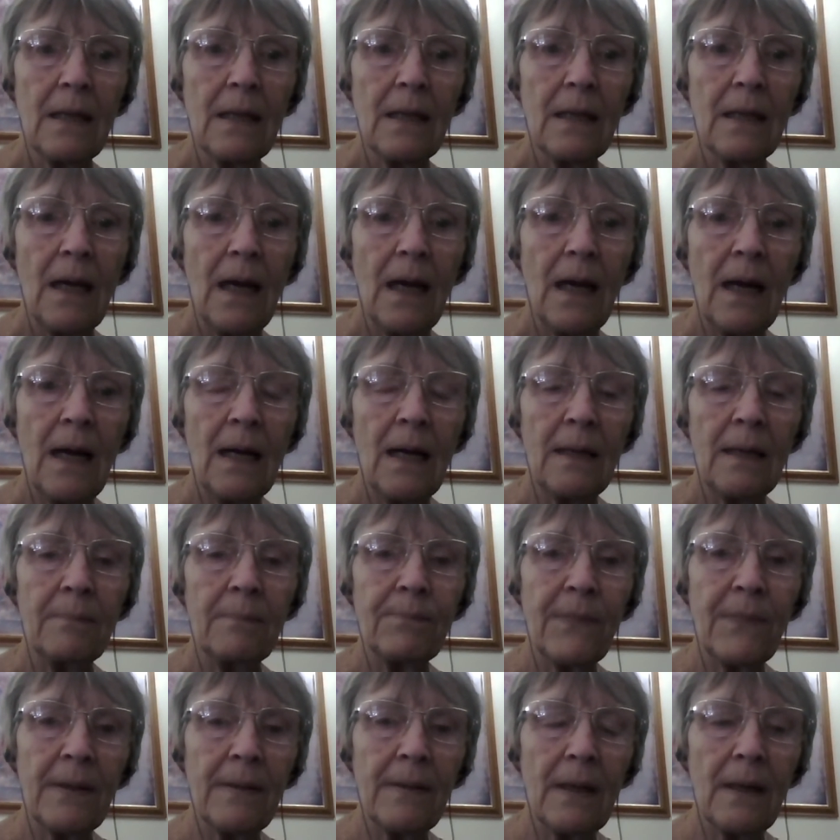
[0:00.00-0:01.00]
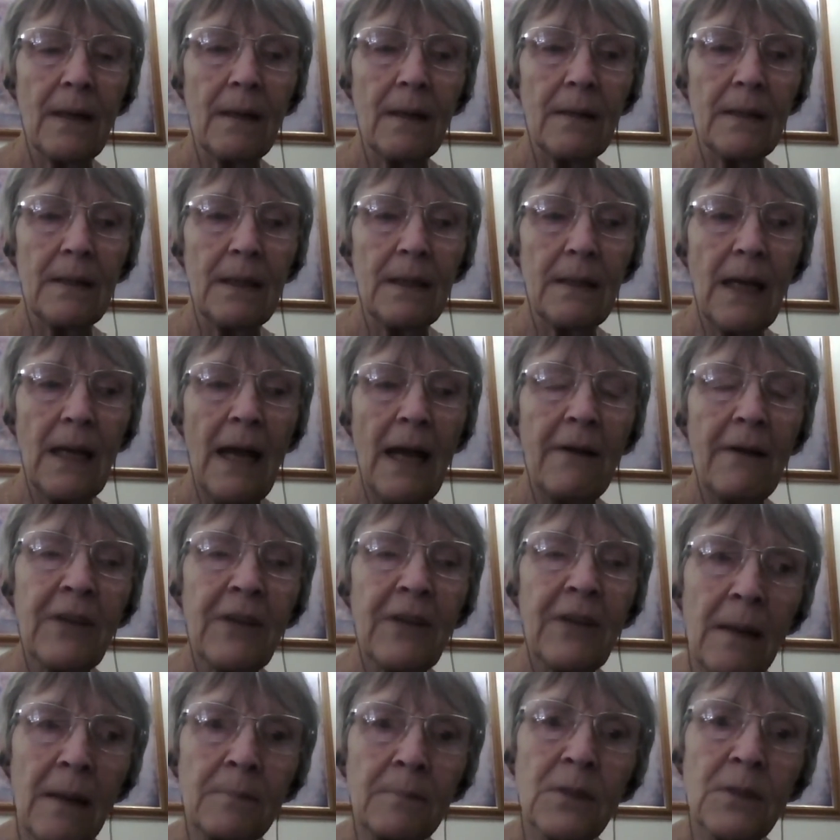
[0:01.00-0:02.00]
have
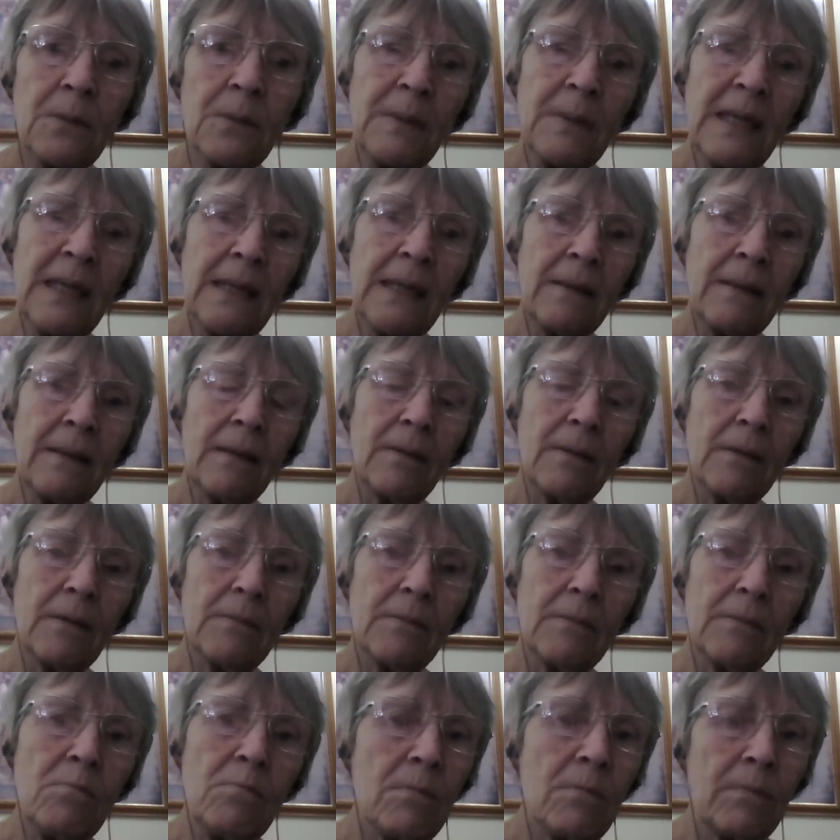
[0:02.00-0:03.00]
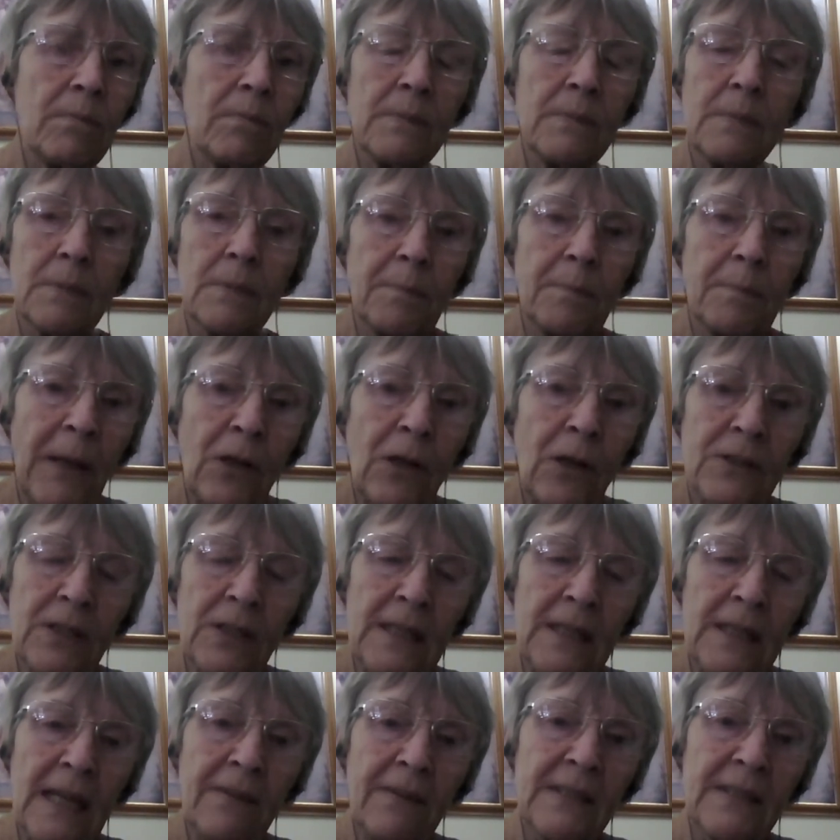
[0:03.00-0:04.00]
come to me, because I
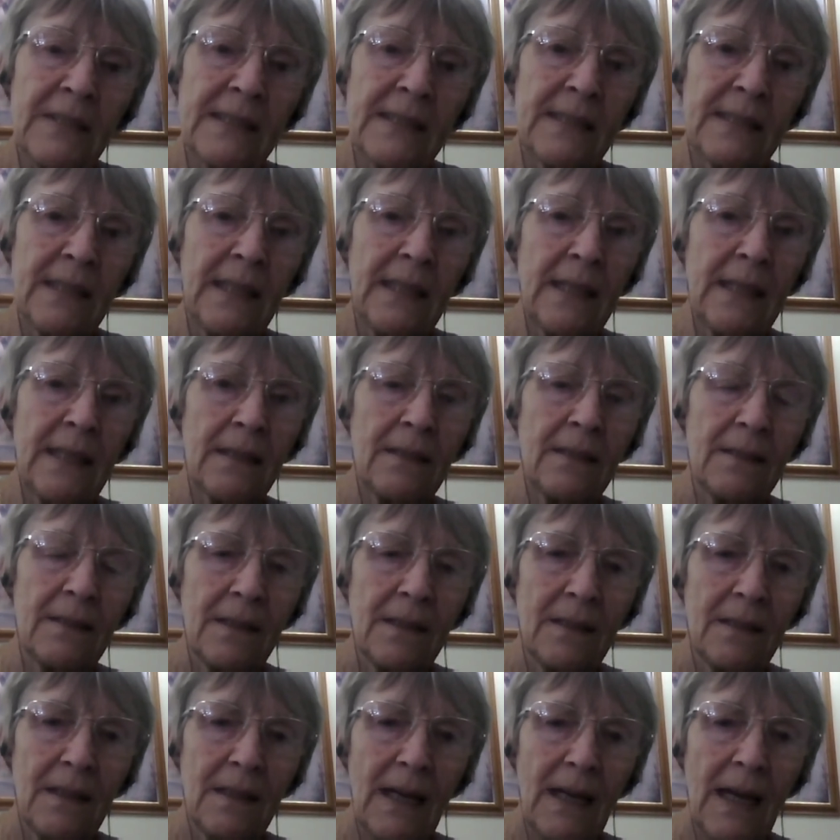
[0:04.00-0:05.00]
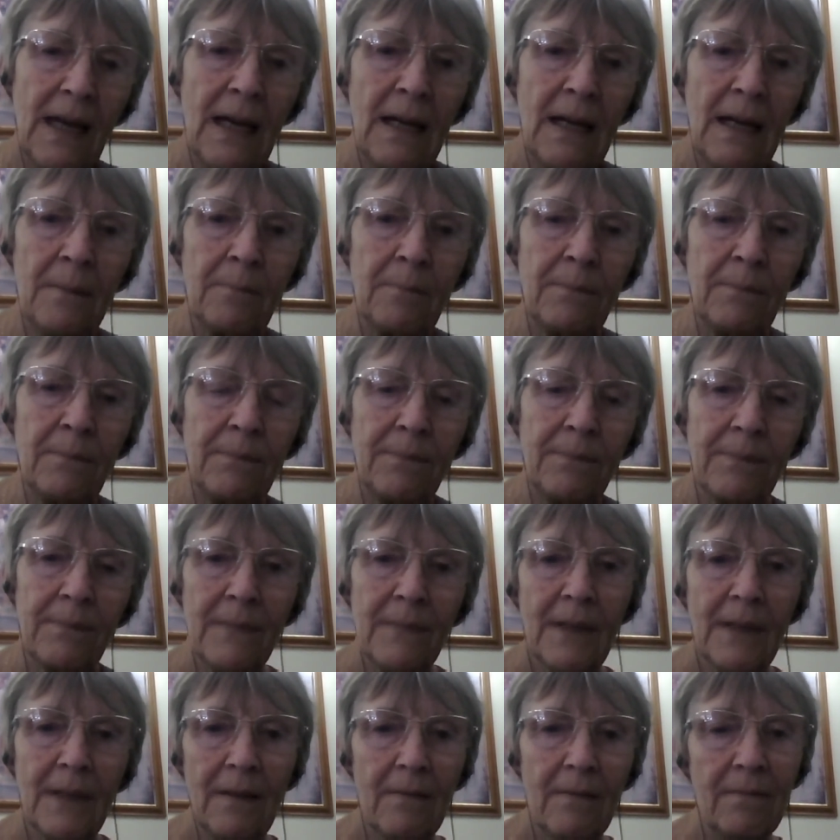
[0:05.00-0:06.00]
never seek
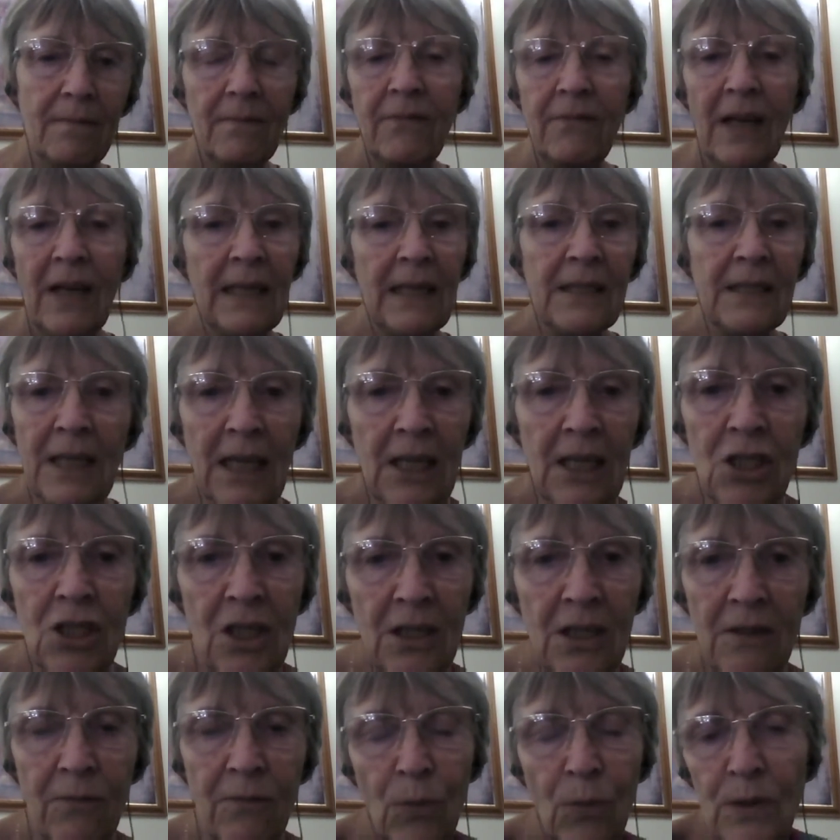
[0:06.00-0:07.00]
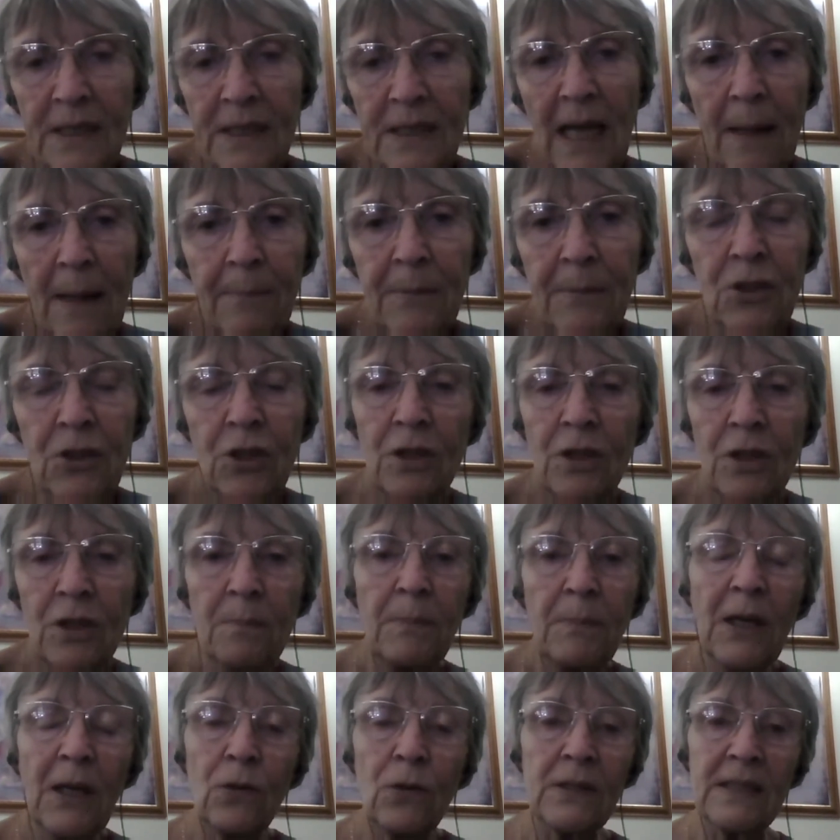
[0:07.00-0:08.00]
validation of what's happened to them,
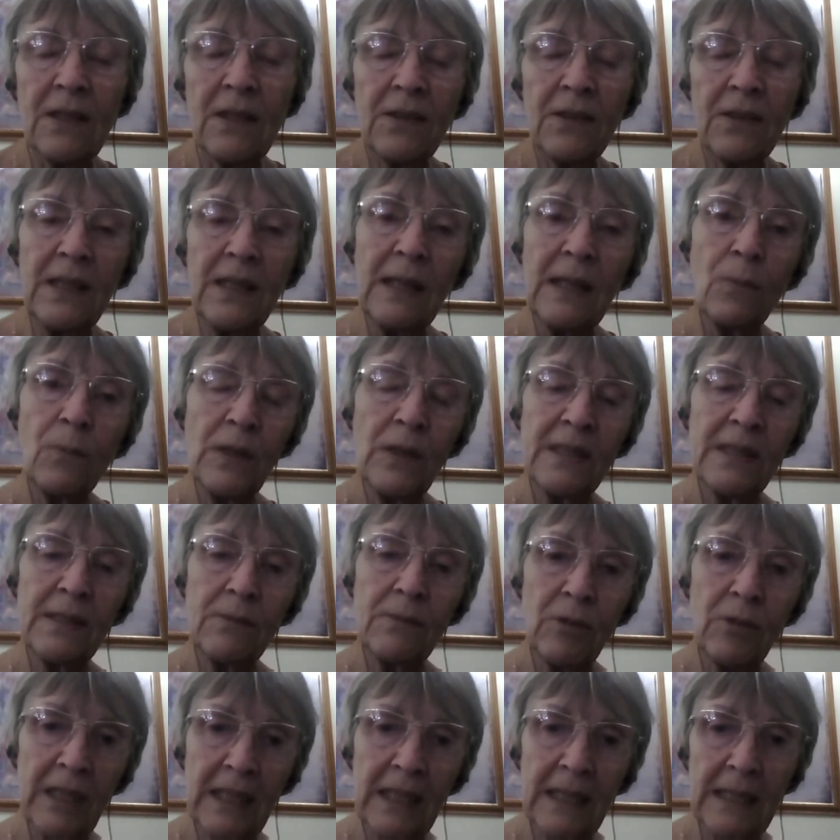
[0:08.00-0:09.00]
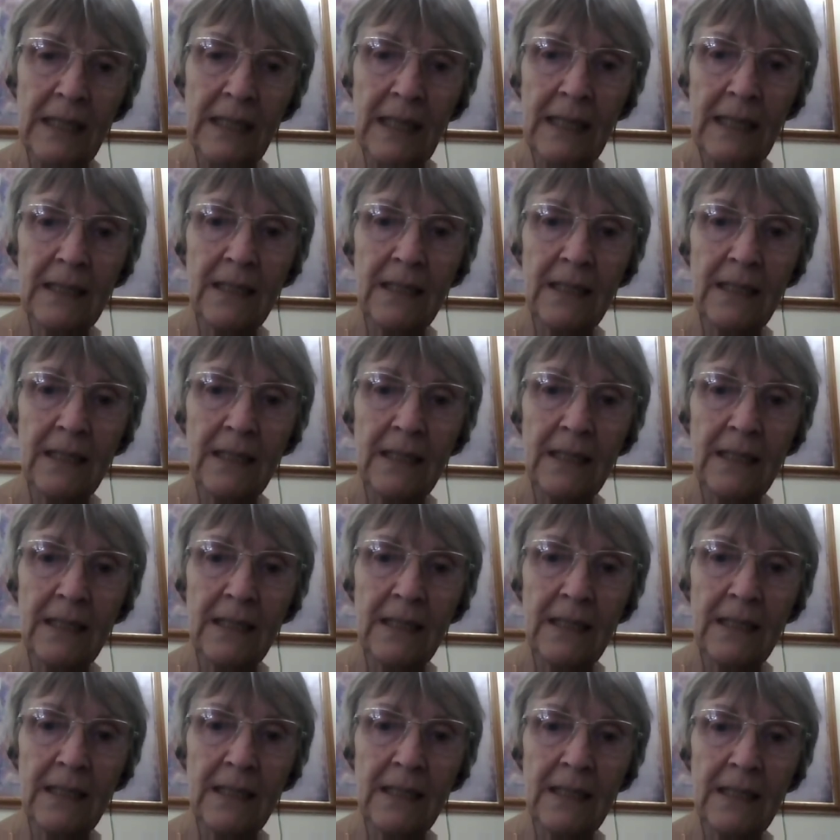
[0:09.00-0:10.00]
because the thing with the reconnective healing,
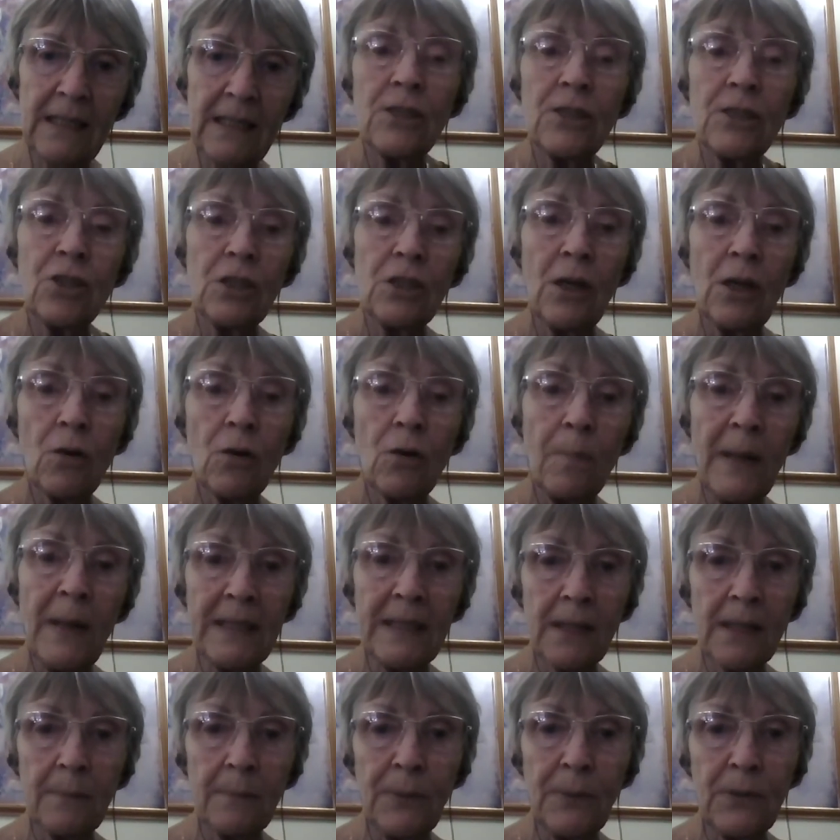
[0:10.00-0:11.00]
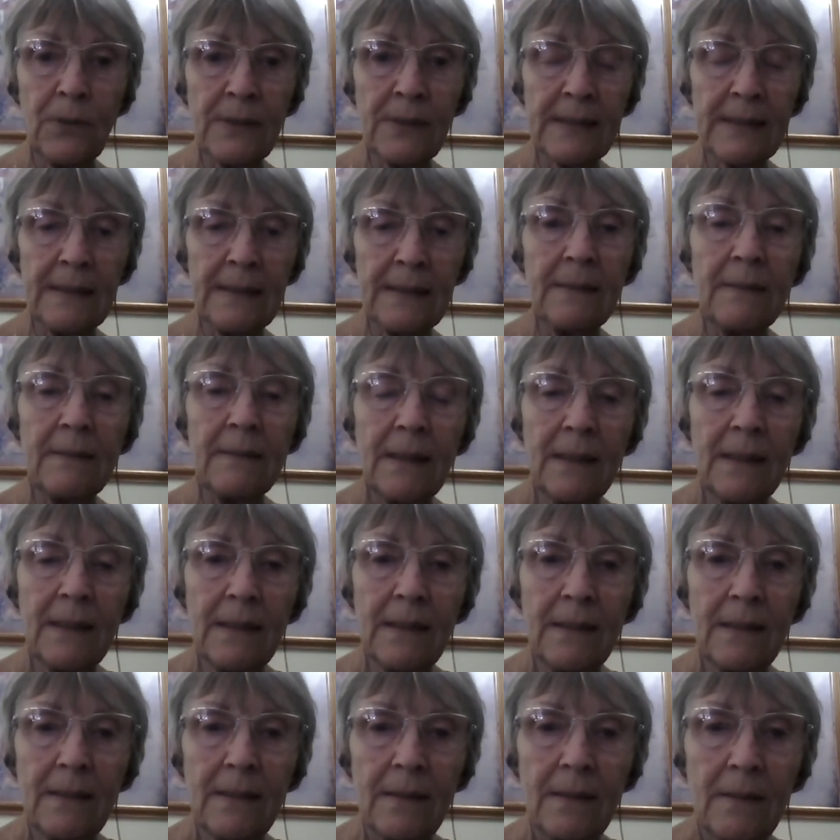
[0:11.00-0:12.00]
the less you know about the person,
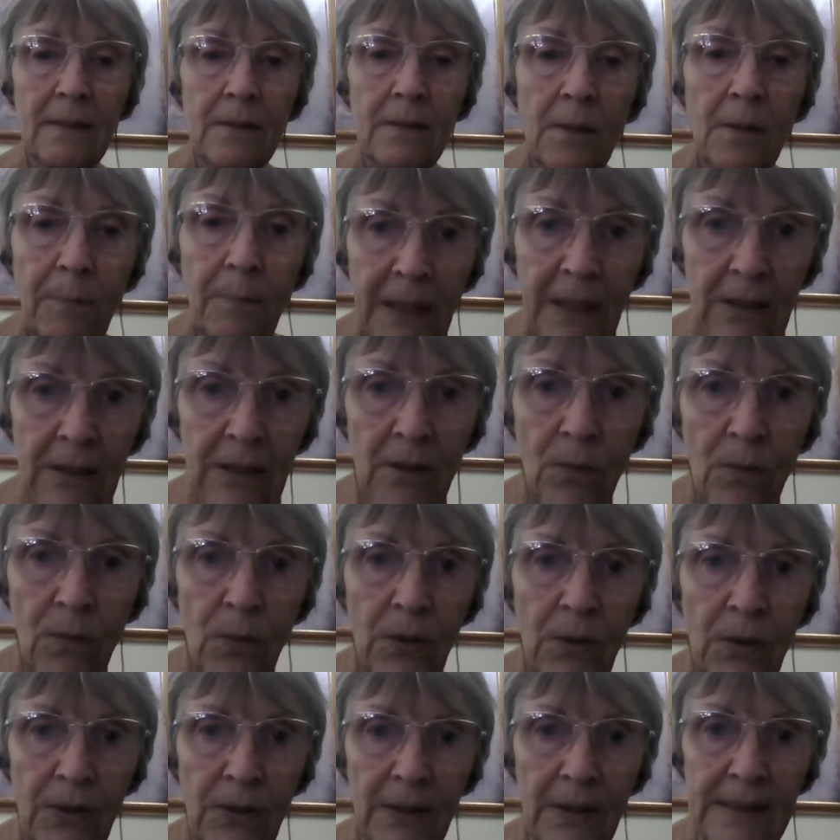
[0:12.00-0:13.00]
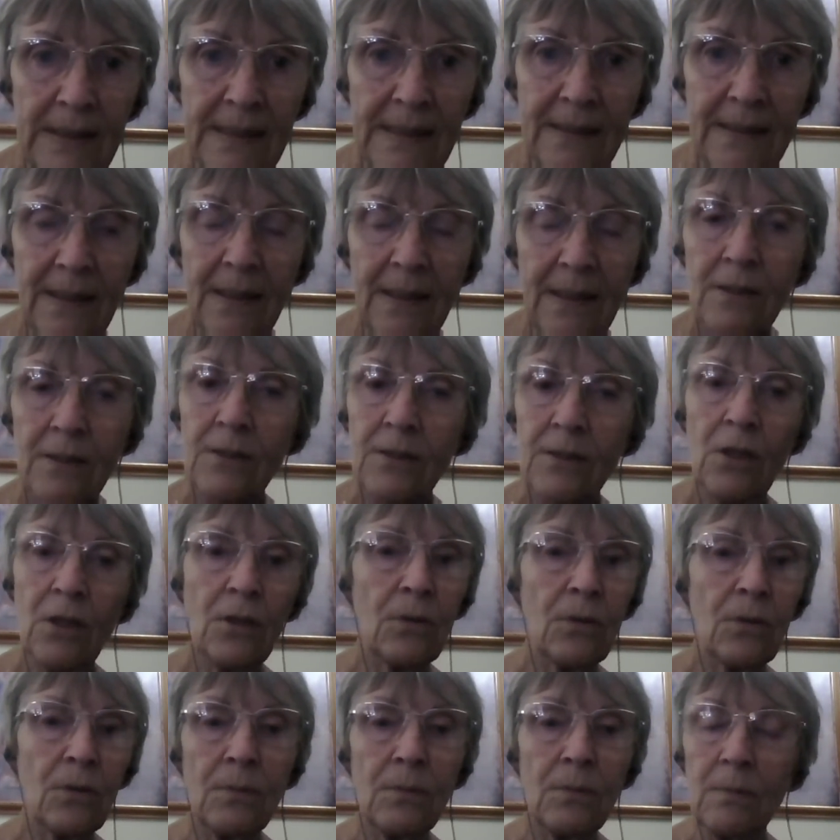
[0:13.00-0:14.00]
the better it works.
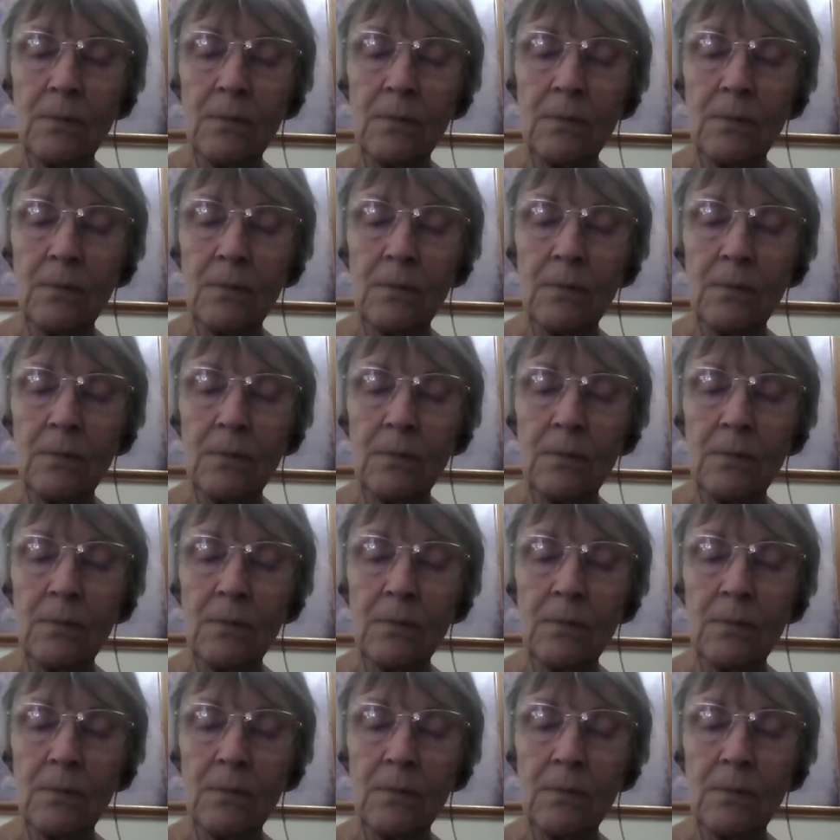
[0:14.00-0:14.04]
So,